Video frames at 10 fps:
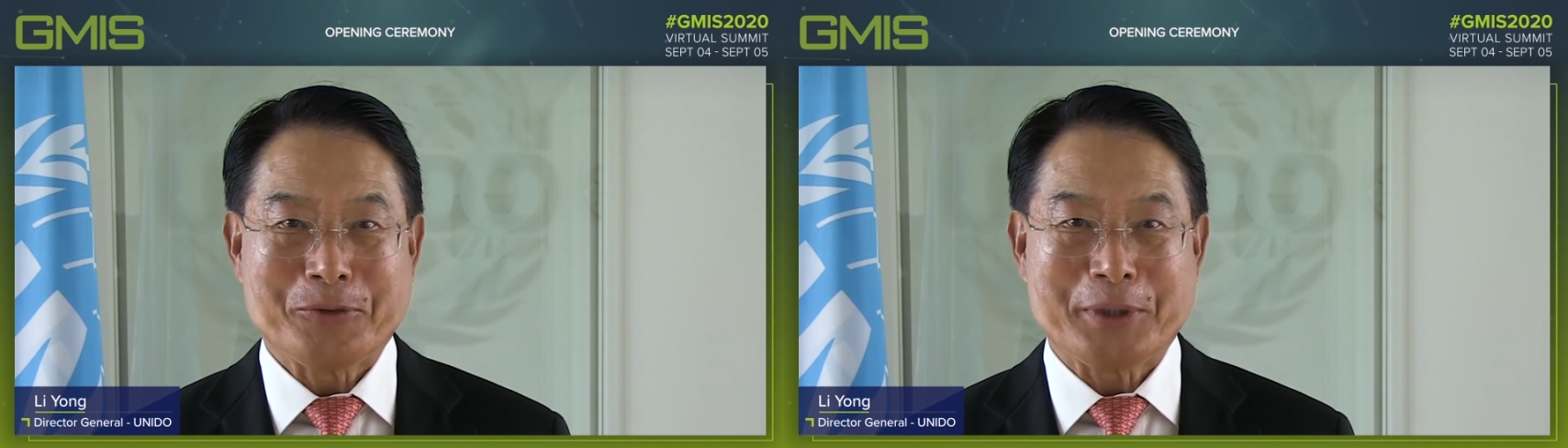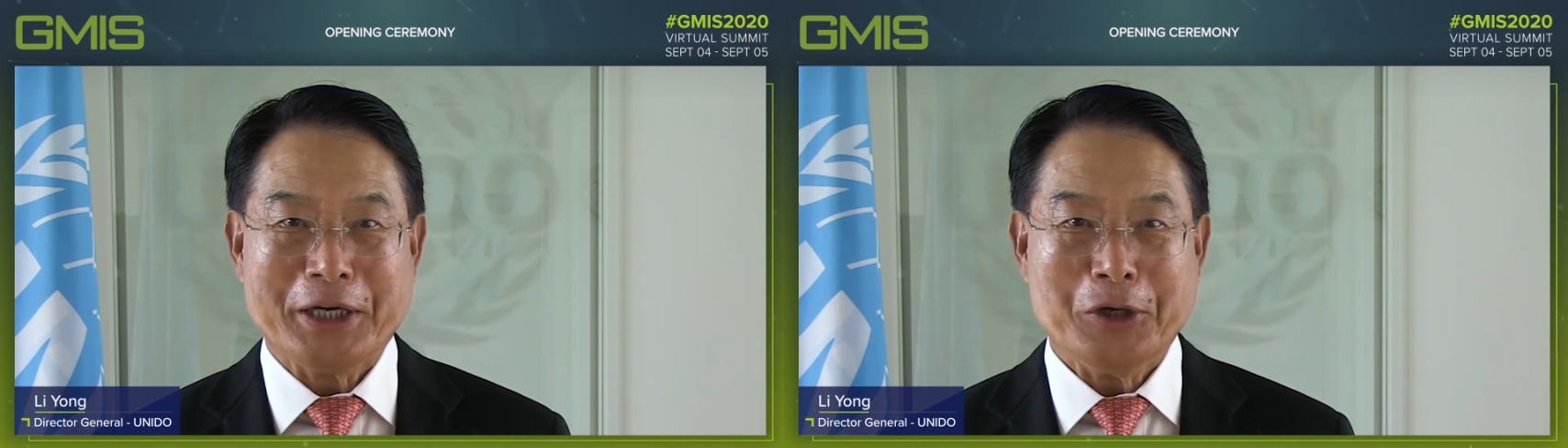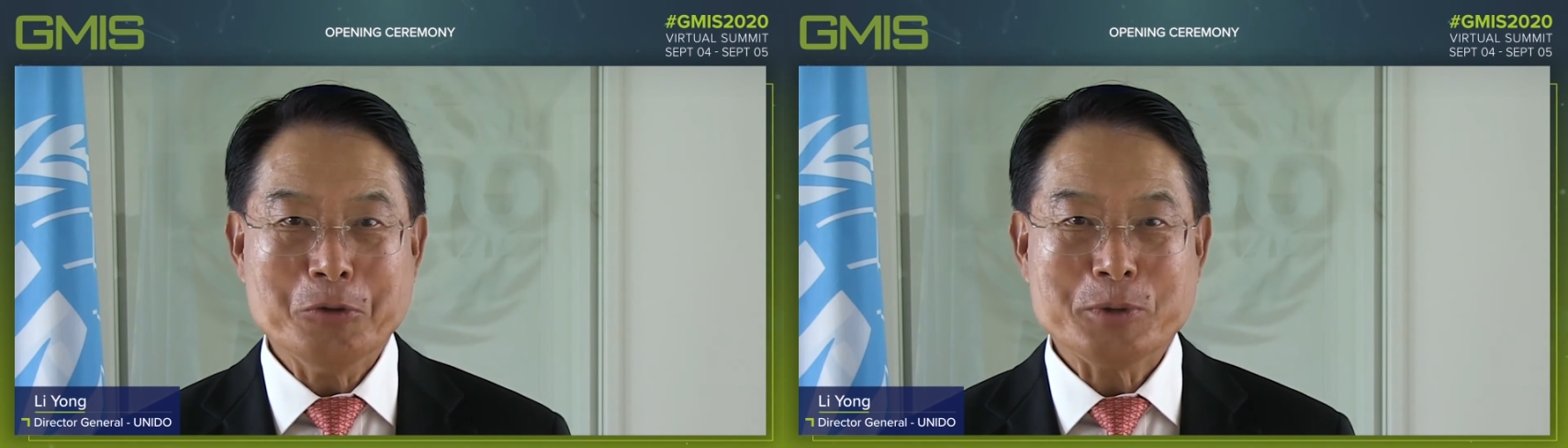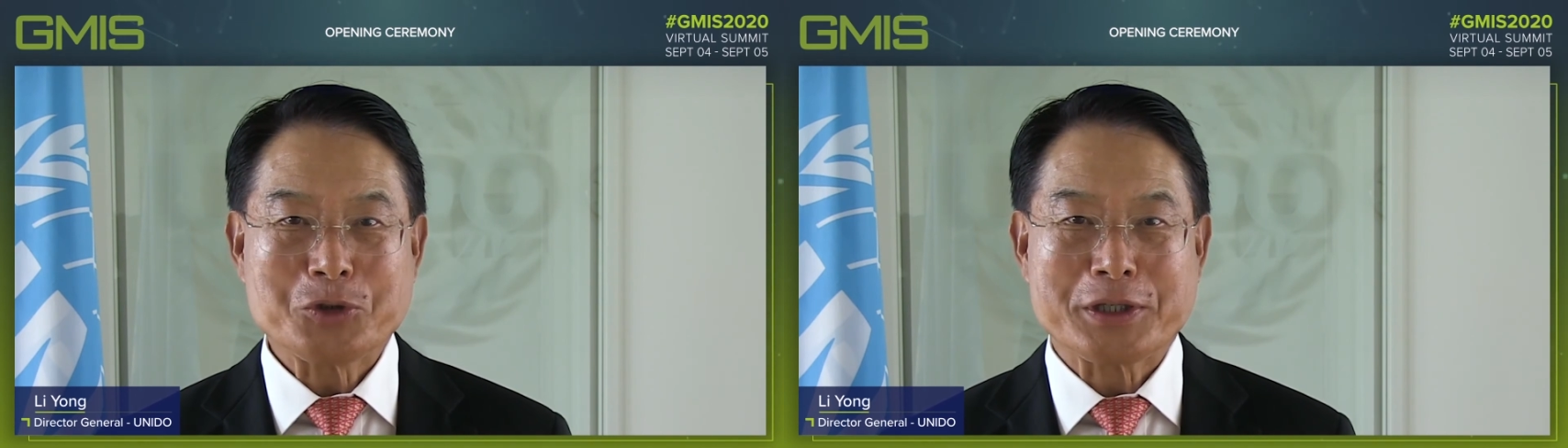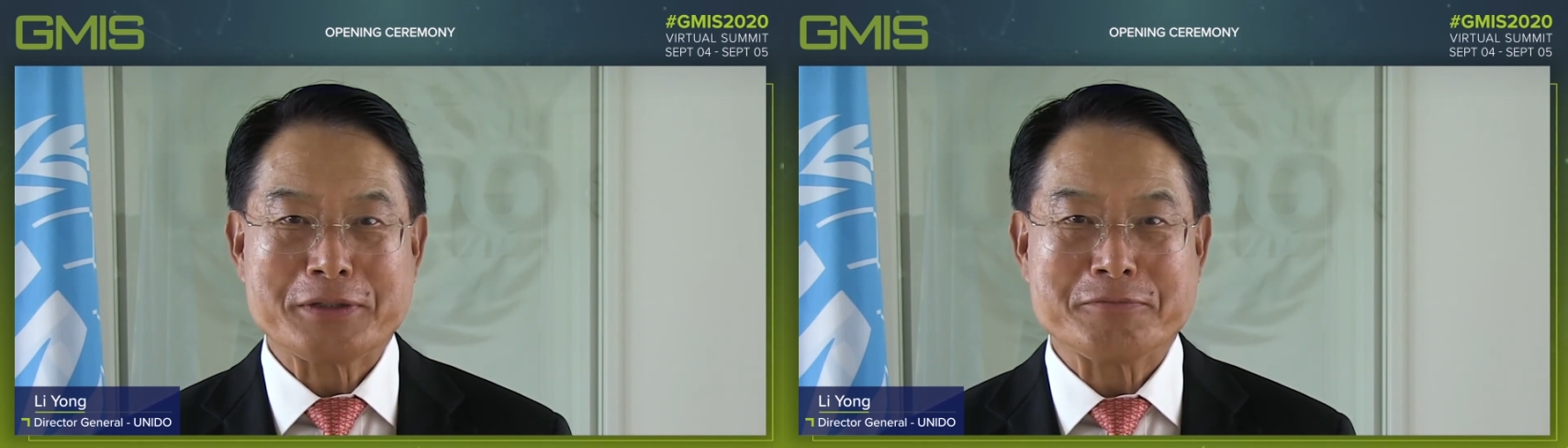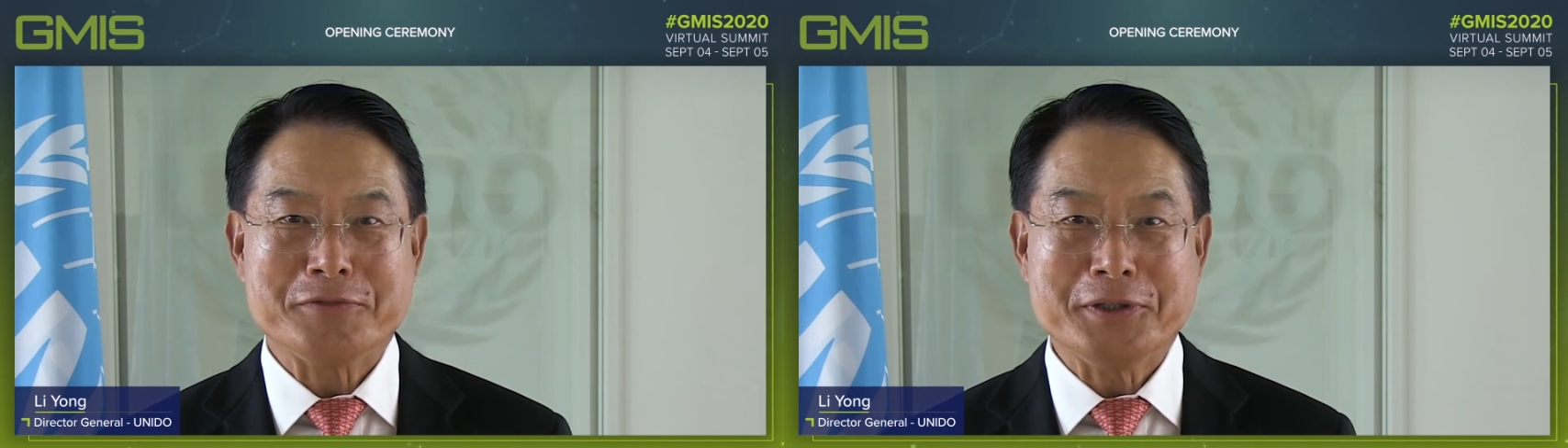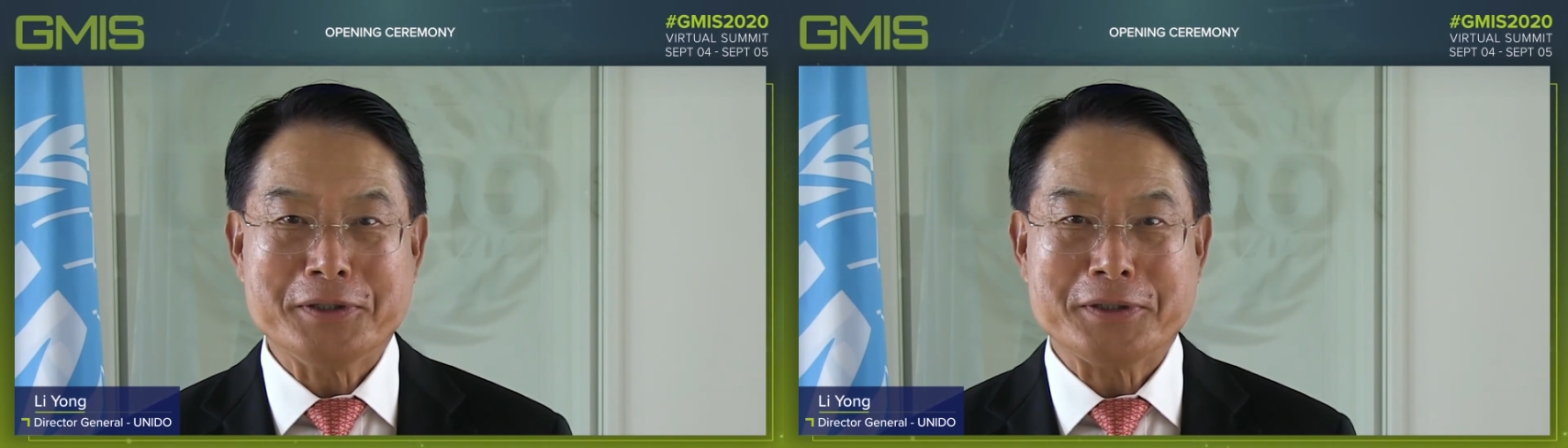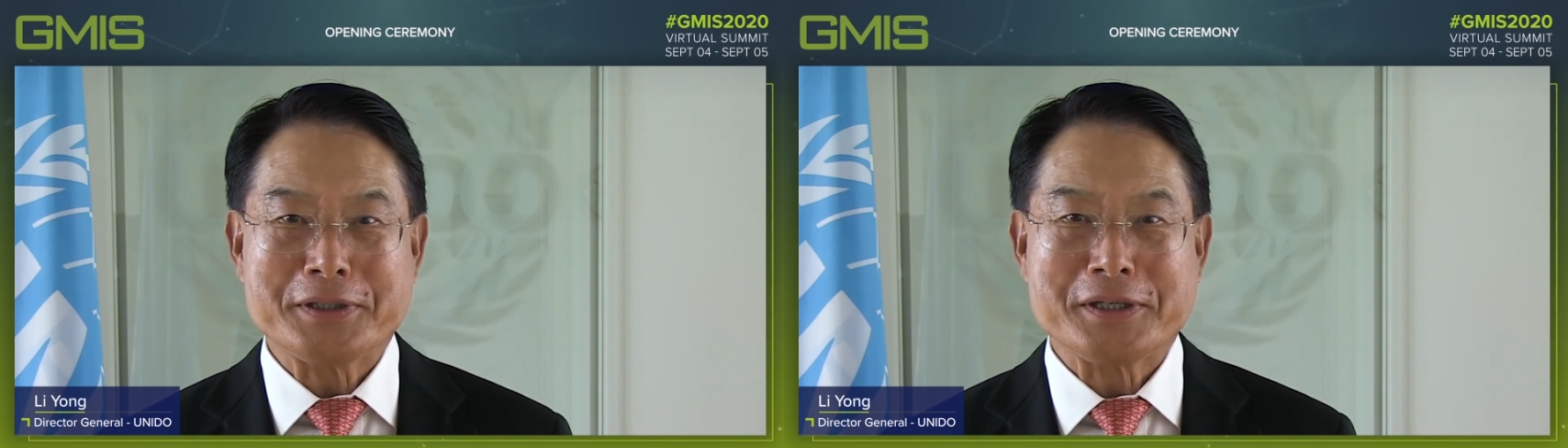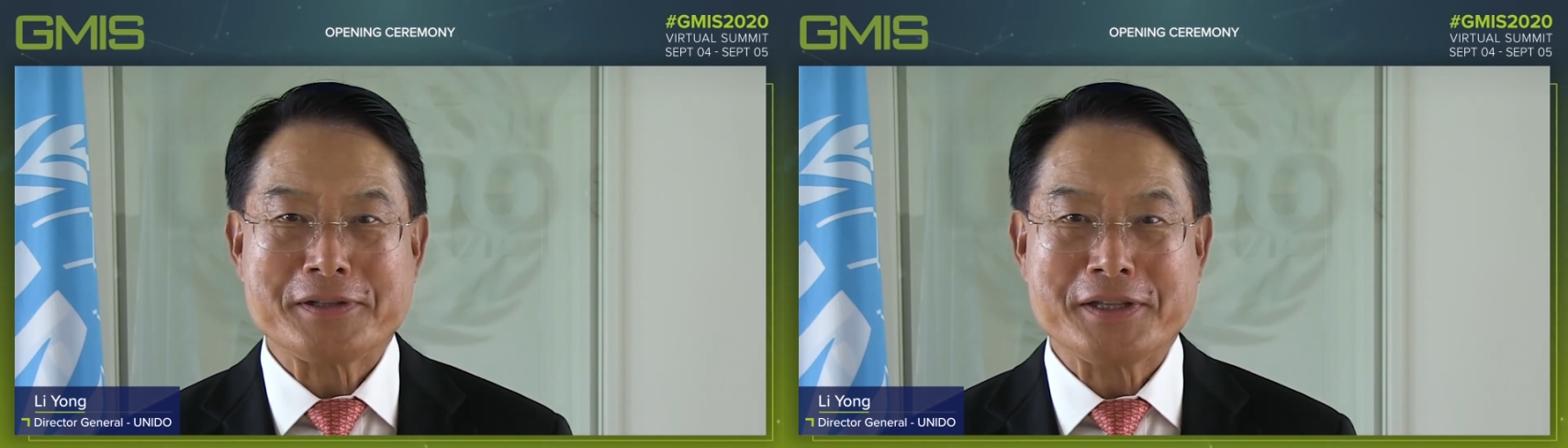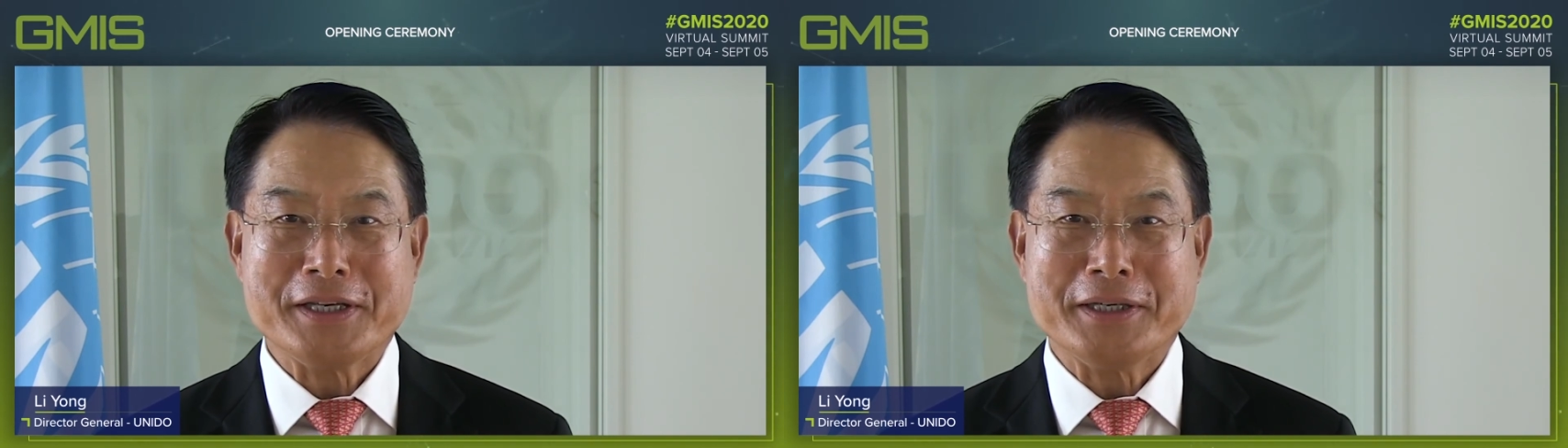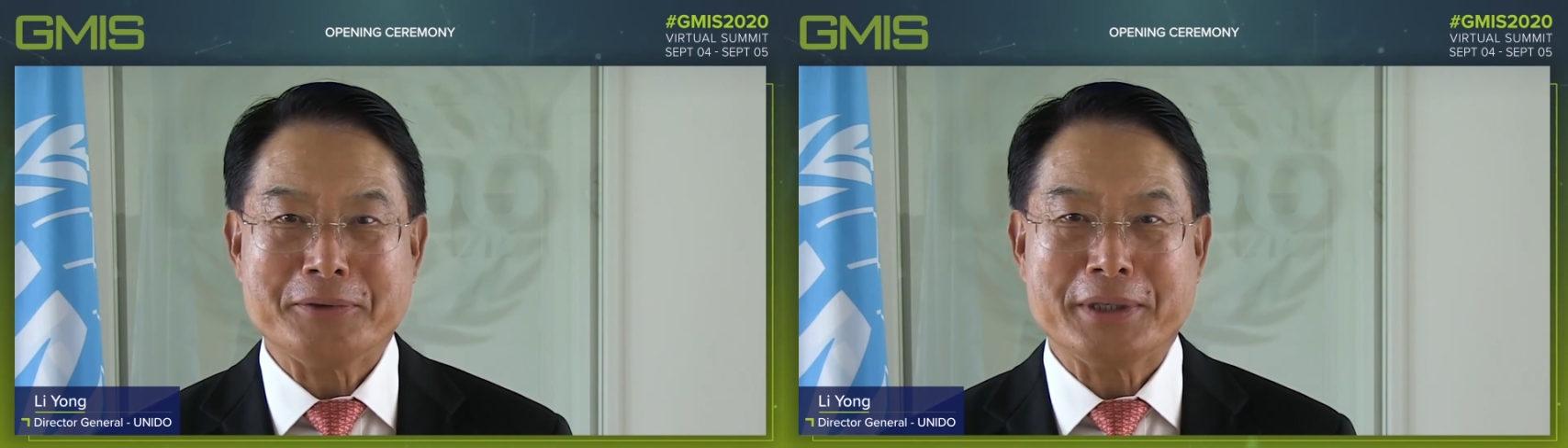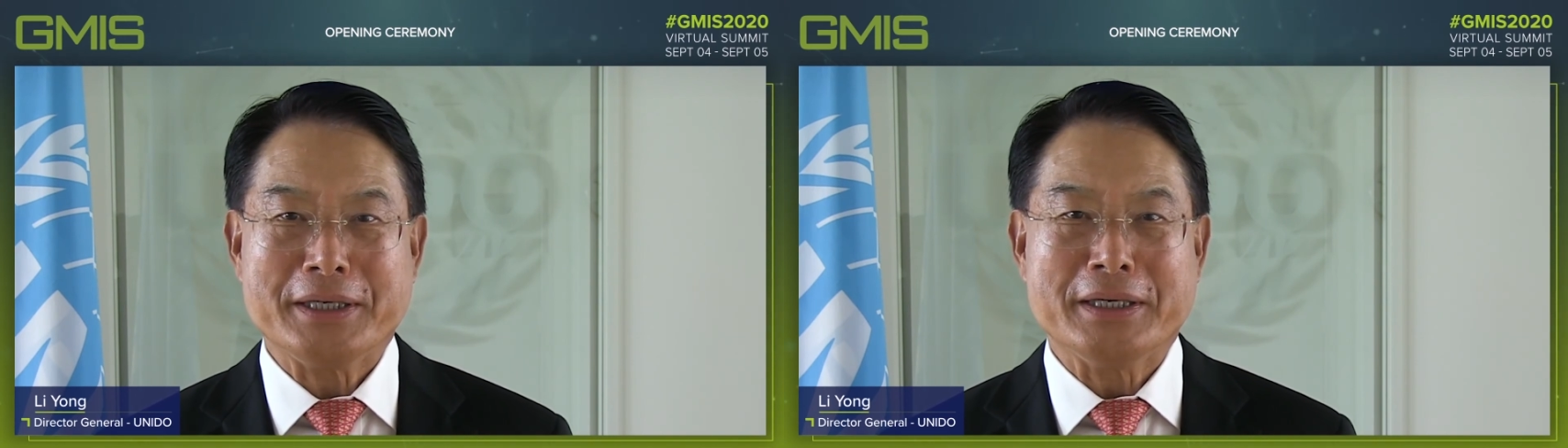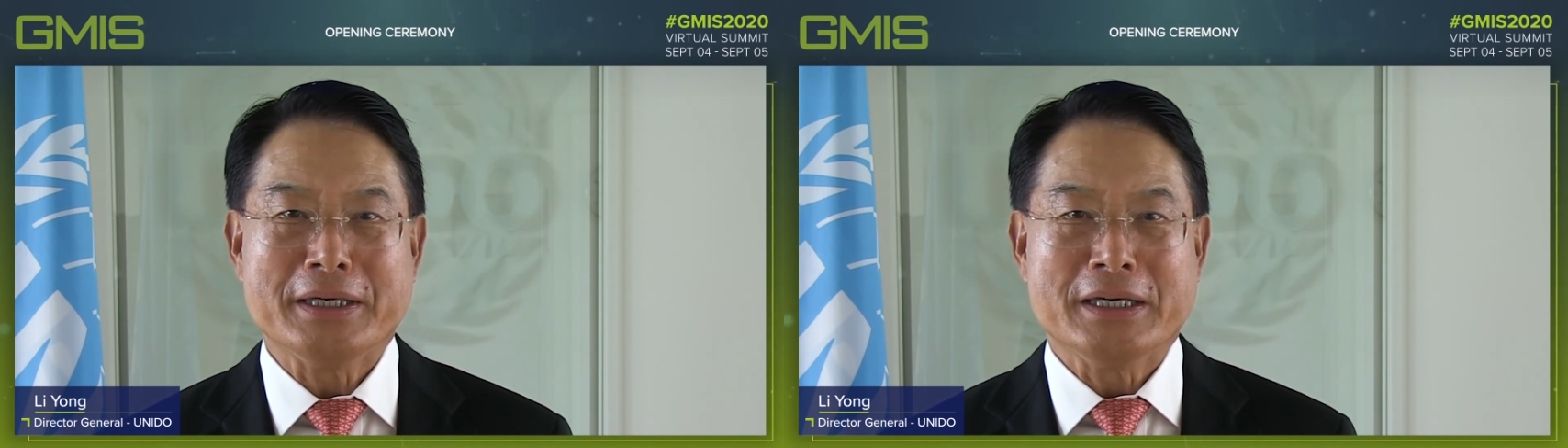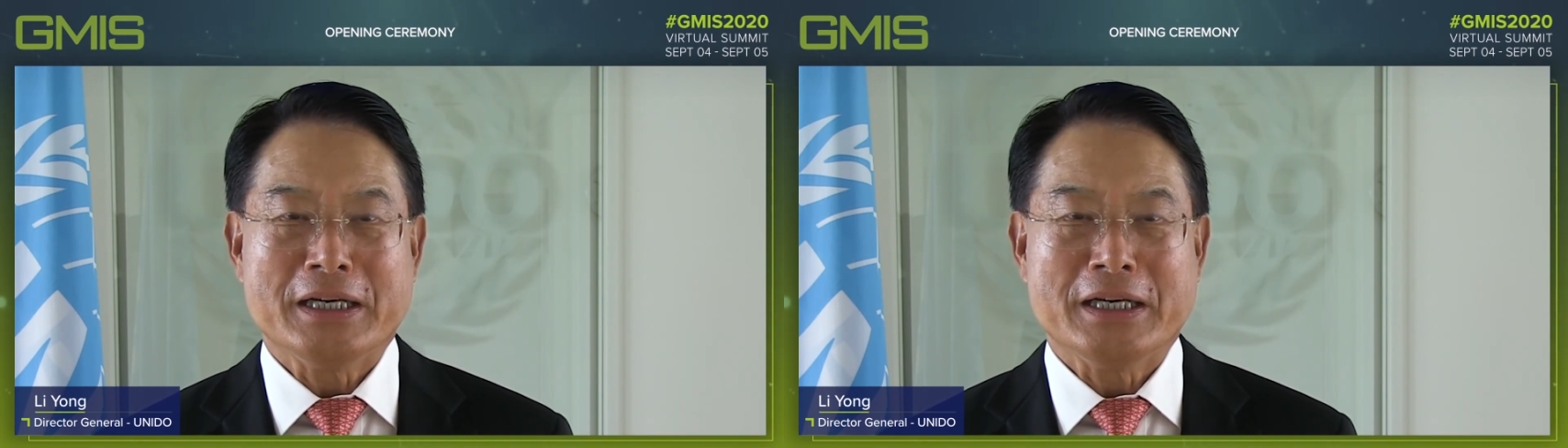we hope to convert theory